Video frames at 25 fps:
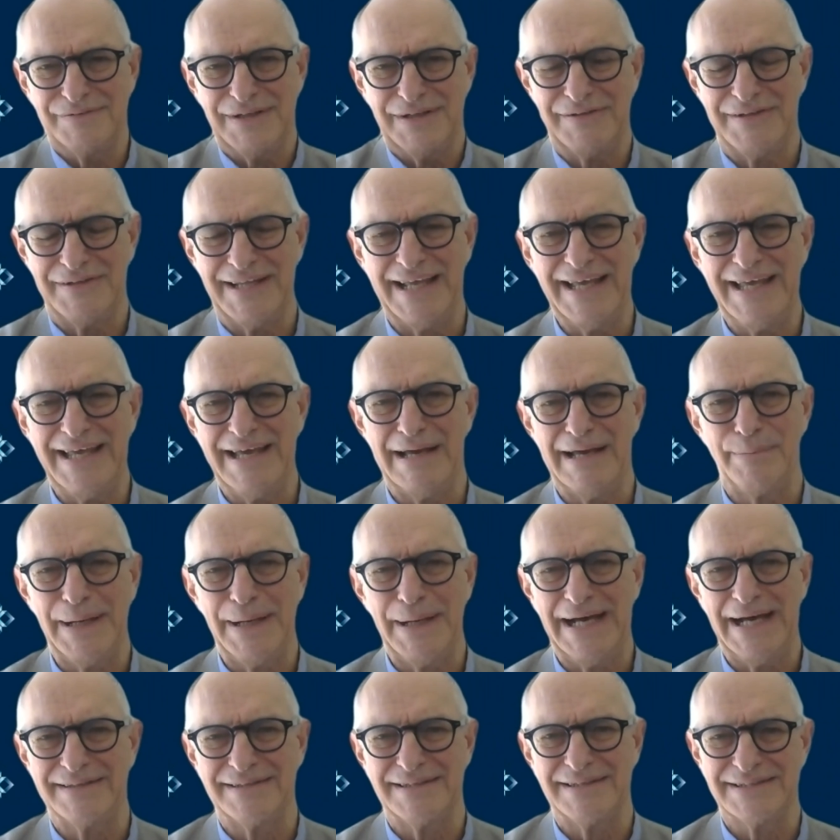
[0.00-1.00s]
thinking
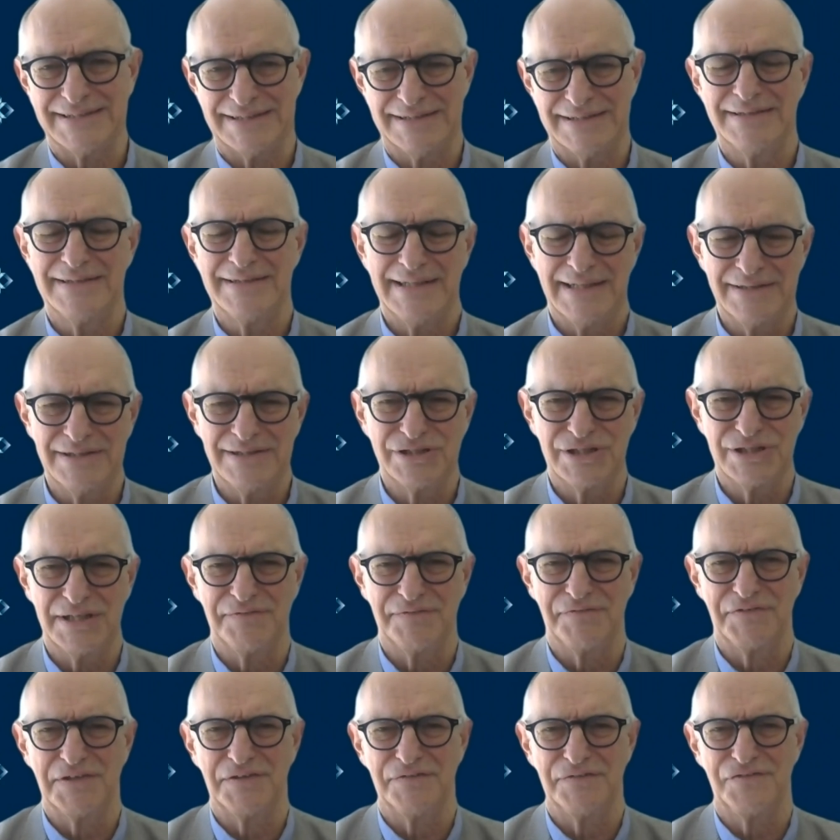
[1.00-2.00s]
about this, and this
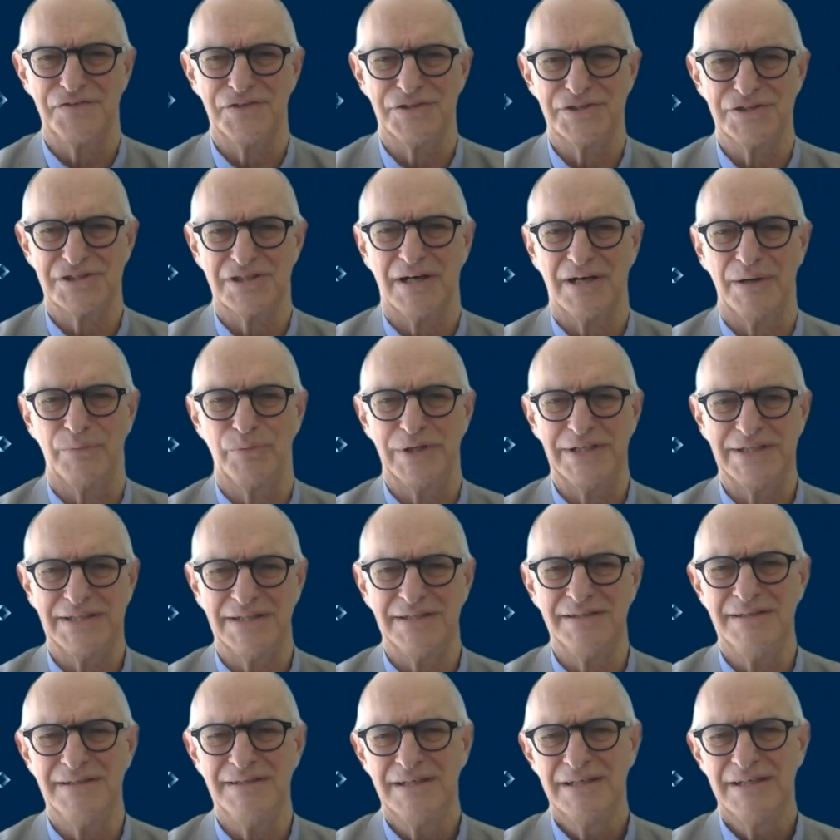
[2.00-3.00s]
year for the first time we
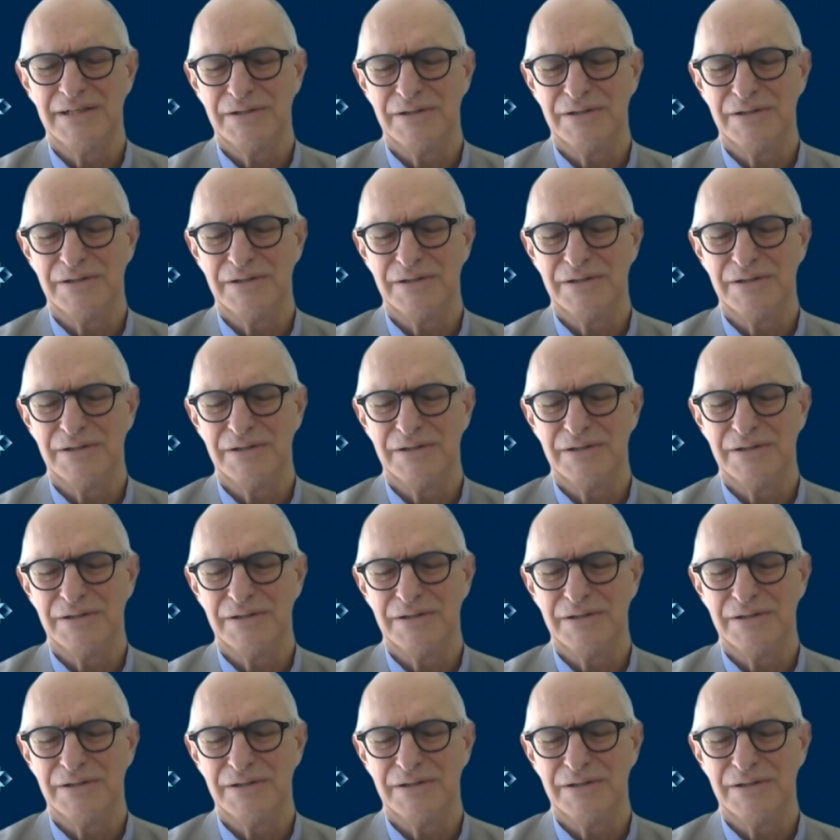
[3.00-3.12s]
did